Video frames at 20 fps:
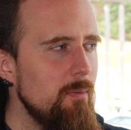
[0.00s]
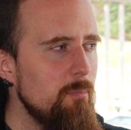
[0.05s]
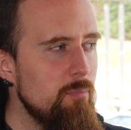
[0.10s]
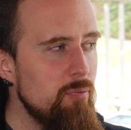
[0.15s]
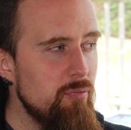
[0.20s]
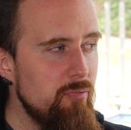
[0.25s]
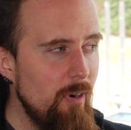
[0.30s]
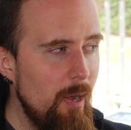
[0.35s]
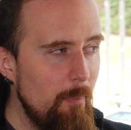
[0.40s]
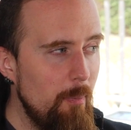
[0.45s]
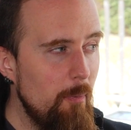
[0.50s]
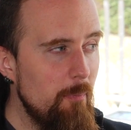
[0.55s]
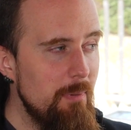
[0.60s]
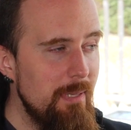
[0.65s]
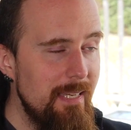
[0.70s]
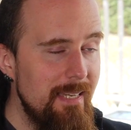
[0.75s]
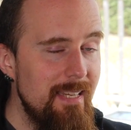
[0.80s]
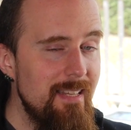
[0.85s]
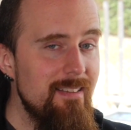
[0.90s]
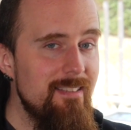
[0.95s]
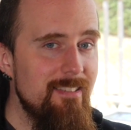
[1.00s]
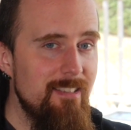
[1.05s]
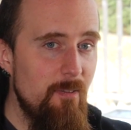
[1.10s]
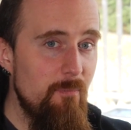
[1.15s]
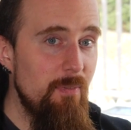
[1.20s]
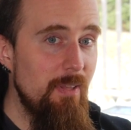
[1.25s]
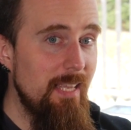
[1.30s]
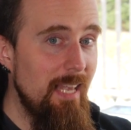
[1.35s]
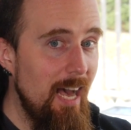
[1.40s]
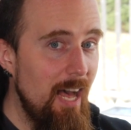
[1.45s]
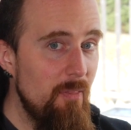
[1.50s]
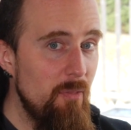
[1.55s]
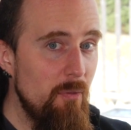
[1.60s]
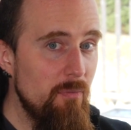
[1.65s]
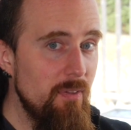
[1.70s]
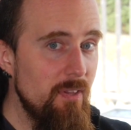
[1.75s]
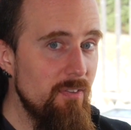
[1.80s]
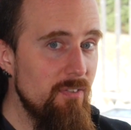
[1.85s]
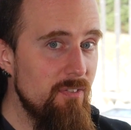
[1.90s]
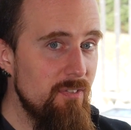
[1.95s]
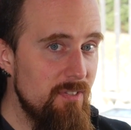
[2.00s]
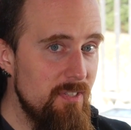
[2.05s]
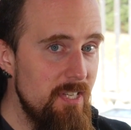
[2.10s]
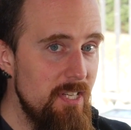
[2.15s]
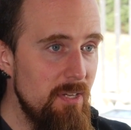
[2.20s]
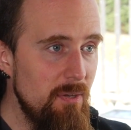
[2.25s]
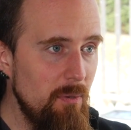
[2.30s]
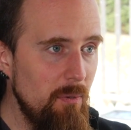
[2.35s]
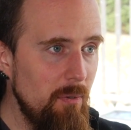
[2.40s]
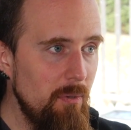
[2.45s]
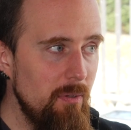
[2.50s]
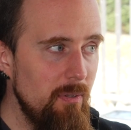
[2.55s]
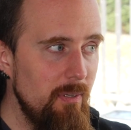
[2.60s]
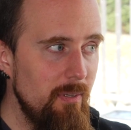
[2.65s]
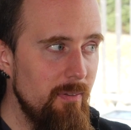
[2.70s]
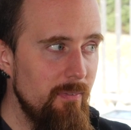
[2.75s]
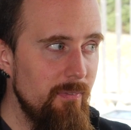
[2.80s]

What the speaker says: probably need something other than steel